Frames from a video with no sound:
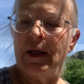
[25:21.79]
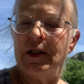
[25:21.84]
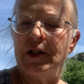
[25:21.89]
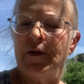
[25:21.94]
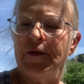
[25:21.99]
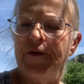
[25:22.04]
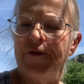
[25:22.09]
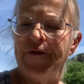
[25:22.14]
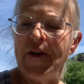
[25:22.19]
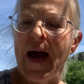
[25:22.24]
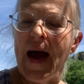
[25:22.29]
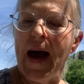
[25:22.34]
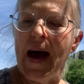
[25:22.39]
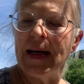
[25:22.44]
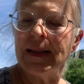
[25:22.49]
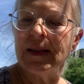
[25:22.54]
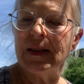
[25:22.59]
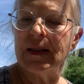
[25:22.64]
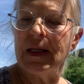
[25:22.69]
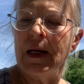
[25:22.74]
to
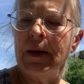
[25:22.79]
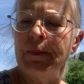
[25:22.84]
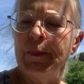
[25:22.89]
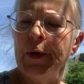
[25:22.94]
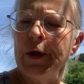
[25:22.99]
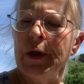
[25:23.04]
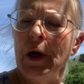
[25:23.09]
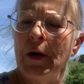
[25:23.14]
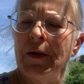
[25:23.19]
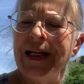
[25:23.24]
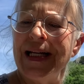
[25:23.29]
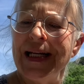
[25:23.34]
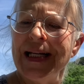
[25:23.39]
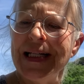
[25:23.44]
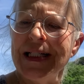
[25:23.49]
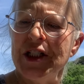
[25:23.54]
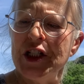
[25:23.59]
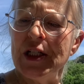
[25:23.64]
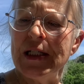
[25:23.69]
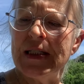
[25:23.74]
fast and put on
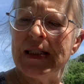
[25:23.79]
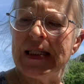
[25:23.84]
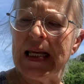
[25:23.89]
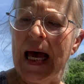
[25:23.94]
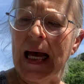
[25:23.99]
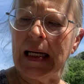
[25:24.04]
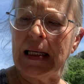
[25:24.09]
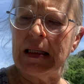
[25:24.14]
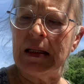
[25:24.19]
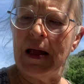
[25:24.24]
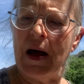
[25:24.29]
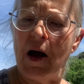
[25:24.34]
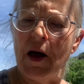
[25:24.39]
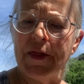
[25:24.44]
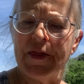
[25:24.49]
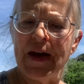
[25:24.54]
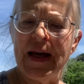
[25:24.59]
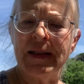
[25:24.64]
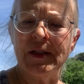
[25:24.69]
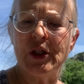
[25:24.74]
itchy
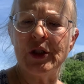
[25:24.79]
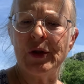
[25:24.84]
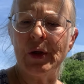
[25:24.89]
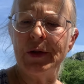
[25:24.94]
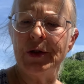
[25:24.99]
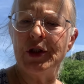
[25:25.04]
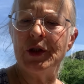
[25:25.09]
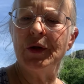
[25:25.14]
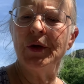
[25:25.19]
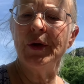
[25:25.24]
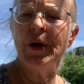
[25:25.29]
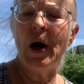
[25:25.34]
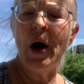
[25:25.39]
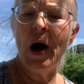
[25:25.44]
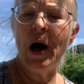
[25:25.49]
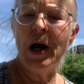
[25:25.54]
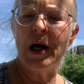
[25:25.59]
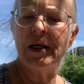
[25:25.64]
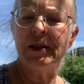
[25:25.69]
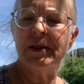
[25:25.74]
sackcloth and search their
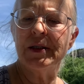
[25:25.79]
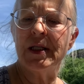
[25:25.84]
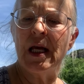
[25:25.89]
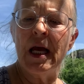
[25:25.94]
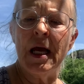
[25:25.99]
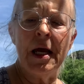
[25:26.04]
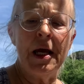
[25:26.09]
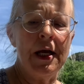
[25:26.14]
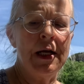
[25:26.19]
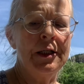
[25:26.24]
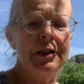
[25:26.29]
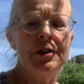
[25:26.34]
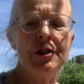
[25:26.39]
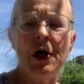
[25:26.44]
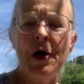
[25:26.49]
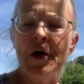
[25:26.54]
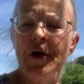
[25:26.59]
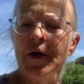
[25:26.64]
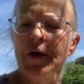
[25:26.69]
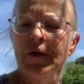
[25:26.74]
hearts and
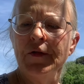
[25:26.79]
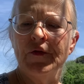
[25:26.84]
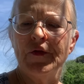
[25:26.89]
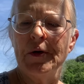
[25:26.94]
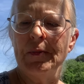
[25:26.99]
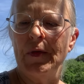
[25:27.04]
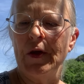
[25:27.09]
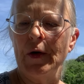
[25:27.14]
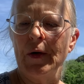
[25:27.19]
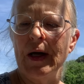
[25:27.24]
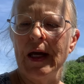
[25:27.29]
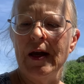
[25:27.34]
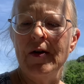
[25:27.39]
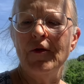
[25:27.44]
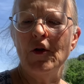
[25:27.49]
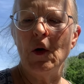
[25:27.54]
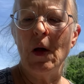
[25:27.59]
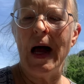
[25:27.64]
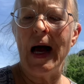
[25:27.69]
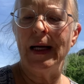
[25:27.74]
turn from their
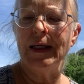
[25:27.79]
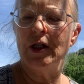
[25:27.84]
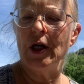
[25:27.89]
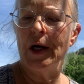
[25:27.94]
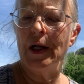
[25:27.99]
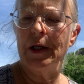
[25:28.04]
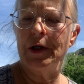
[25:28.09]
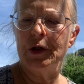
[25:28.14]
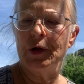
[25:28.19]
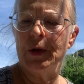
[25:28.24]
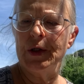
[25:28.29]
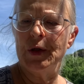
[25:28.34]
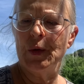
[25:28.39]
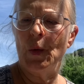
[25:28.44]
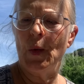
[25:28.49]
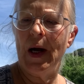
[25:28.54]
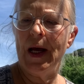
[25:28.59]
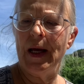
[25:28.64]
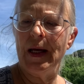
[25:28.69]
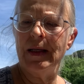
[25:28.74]
evil, idolatrous
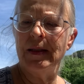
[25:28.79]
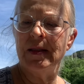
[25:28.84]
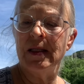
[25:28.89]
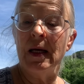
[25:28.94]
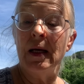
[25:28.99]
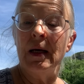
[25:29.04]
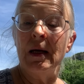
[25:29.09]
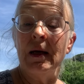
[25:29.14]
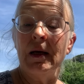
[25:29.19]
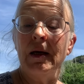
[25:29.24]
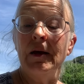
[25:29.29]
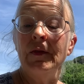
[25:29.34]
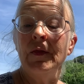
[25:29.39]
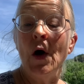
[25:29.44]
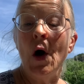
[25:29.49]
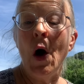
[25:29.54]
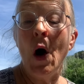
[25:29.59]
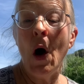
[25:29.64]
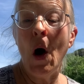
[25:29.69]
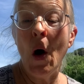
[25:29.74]
ways in
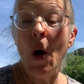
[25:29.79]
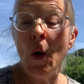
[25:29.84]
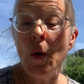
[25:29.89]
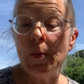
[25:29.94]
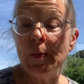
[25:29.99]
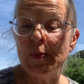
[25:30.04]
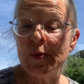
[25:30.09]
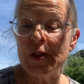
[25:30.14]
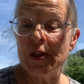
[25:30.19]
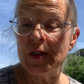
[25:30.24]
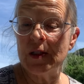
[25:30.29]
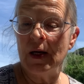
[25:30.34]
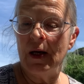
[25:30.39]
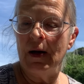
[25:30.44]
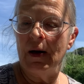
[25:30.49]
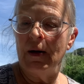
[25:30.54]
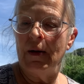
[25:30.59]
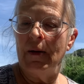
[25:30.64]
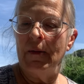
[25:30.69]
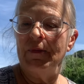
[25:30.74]
the hopes
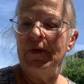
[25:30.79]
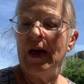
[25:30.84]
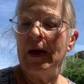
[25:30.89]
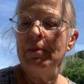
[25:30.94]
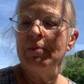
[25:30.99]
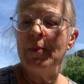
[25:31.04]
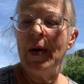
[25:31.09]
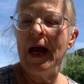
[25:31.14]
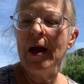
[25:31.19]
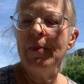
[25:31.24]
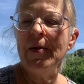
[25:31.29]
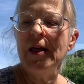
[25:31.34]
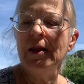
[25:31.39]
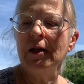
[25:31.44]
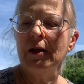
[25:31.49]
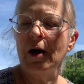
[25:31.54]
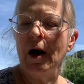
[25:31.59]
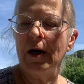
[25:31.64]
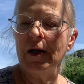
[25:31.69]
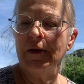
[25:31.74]
that maybe
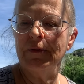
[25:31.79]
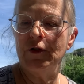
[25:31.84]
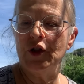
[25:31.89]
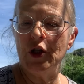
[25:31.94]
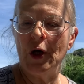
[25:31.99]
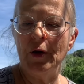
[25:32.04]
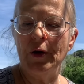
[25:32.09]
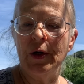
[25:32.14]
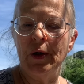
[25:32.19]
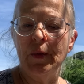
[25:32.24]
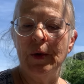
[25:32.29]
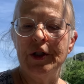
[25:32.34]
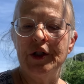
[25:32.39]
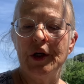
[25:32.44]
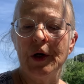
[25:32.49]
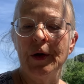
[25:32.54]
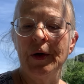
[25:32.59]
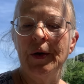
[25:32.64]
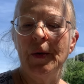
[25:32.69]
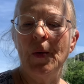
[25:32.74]
the God of Jonah would
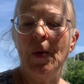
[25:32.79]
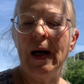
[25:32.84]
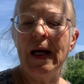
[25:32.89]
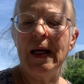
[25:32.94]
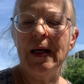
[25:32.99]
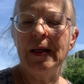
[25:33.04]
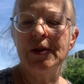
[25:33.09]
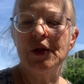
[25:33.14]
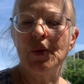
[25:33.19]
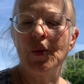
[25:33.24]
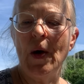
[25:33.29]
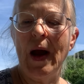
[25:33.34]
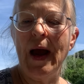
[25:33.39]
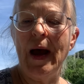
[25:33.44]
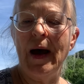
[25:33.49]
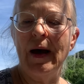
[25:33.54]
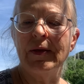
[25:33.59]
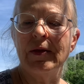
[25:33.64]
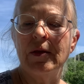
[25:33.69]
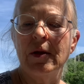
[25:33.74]
turn away his
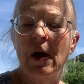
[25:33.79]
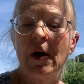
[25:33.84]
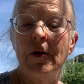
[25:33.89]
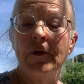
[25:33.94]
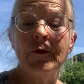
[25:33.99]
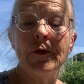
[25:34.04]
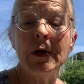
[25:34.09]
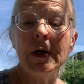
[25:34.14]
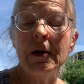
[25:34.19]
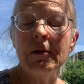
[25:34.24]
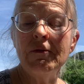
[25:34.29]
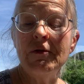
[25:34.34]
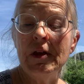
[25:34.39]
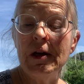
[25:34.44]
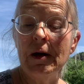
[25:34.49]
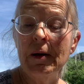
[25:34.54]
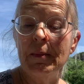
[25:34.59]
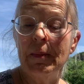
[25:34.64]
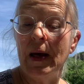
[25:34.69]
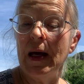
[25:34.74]
wrath, forgive
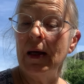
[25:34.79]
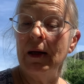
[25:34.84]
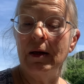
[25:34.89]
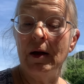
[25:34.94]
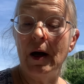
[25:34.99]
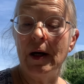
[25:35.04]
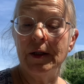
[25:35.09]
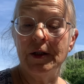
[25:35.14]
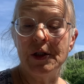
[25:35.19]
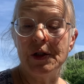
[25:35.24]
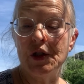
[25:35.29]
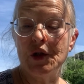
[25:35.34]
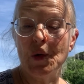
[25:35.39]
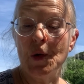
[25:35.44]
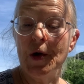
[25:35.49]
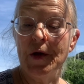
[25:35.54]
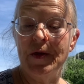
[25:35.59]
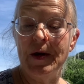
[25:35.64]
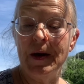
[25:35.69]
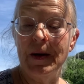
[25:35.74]
them, and not
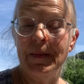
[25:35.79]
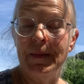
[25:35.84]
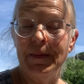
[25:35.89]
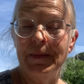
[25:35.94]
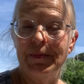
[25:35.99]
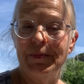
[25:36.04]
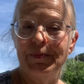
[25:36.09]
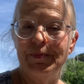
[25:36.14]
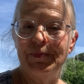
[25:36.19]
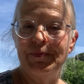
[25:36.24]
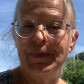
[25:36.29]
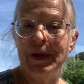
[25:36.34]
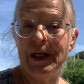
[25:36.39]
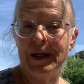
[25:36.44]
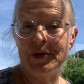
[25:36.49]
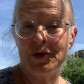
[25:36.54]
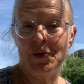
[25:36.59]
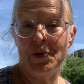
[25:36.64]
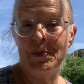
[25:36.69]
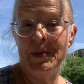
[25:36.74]
destroy them.
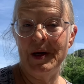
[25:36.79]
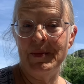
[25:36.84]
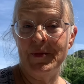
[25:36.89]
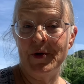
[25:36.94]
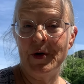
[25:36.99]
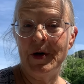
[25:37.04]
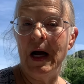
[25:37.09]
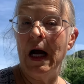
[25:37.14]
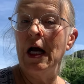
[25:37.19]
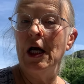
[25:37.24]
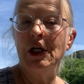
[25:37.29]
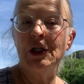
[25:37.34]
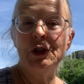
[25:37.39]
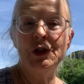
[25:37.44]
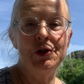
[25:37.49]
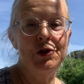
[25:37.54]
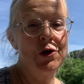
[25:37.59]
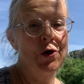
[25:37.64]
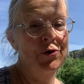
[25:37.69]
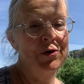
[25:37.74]
Because remember,
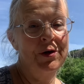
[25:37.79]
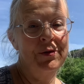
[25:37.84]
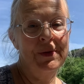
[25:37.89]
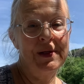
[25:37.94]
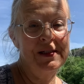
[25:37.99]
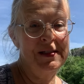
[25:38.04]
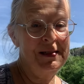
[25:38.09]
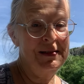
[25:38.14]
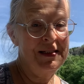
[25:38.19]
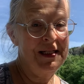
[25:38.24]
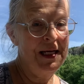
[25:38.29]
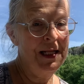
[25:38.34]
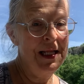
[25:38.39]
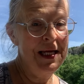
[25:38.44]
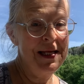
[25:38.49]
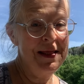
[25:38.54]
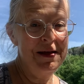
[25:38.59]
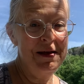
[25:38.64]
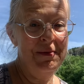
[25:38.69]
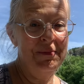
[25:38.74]
Jonah wasn't
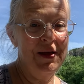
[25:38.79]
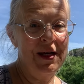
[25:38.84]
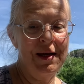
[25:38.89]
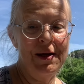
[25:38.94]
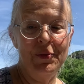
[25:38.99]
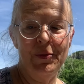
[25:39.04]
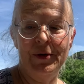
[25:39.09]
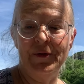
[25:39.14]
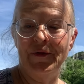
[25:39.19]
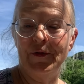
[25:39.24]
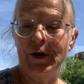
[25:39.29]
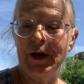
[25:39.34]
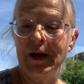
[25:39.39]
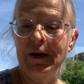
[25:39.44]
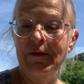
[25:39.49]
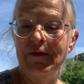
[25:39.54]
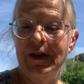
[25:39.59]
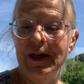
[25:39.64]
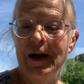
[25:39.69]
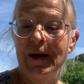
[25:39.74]
telling them that he would
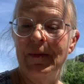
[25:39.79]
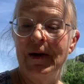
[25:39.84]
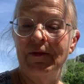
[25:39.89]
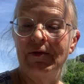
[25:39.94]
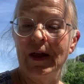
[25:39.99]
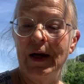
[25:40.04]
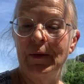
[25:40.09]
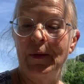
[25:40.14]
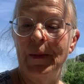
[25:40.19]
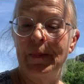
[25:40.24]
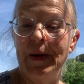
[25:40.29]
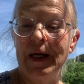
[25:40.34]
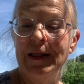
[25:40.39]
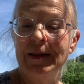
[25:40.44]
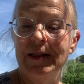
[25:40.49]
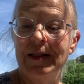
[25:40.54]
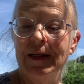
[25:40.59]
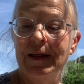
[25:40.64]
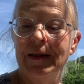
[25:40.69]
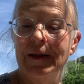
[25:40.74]
forgive them if they
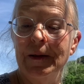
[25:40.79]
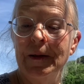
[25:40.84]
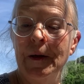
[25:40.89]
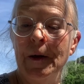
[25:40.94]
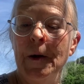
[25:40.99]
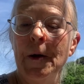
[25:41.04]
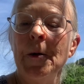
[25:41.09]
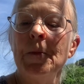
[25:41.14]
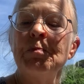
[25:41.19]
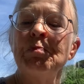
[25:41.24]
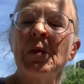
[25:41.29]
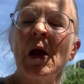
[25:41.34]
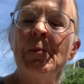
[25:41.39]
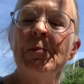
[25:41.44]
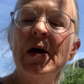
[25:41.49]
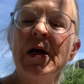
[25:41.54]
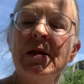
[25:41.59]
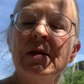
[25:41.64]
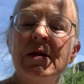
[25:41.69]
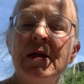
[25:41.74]
repented.
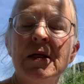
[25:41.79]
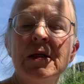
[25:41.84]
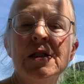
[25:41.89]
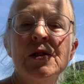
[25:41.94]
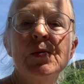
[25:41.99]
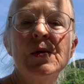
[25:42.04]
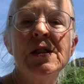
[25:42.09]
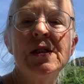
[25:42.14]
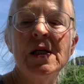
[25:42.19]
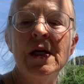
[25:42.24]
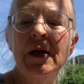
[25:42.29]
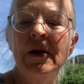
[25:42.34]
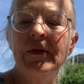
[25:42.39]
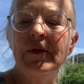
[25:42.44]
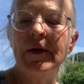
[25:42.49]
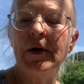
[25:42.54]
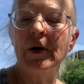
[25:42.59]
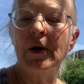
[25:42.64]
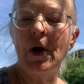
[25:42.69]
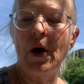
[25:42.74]
But this was in
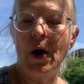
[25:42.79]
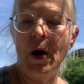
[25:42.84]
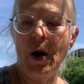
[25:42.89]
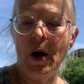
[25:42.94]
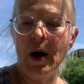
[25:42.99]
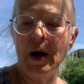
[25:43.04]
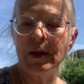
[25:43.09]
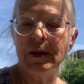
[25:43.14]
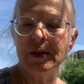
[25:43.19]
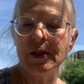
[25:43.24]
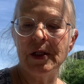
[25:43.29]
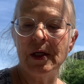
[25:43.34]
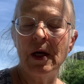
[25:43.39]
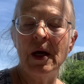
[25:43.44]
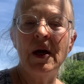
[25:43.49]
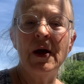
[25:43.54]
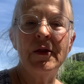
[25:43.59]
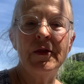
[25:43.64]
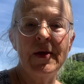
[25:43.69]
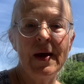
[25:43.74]
their hearts.
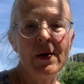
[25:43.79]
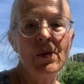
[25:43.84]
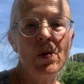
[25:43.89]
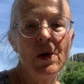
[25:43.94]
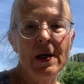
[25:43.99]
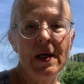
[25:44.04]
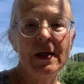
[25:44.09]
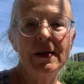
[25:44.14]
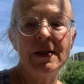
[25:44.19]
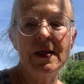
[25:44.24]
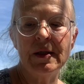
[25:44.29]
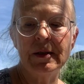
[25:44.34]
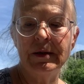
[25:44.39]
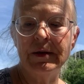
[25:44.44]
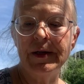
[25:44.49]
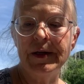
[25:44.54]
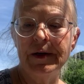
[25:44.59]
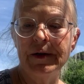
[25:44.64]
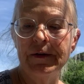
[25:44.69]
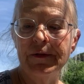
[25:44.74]
They wanted to
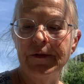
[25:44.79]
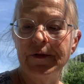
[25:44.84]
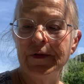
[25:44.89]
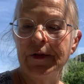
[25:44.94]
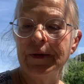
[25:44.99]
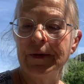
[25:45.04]
live.